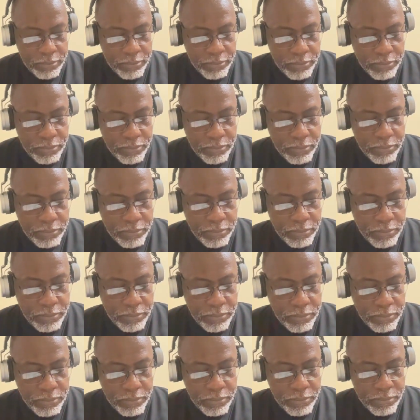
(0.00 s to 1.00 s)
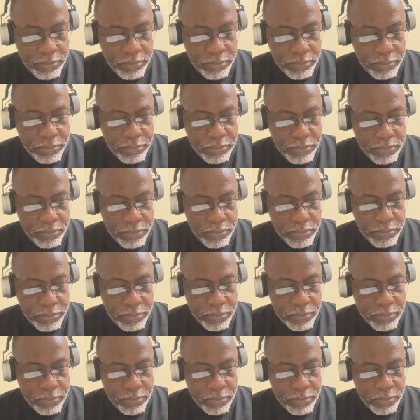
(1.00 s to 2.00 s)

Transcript: No one is speaking in this clip.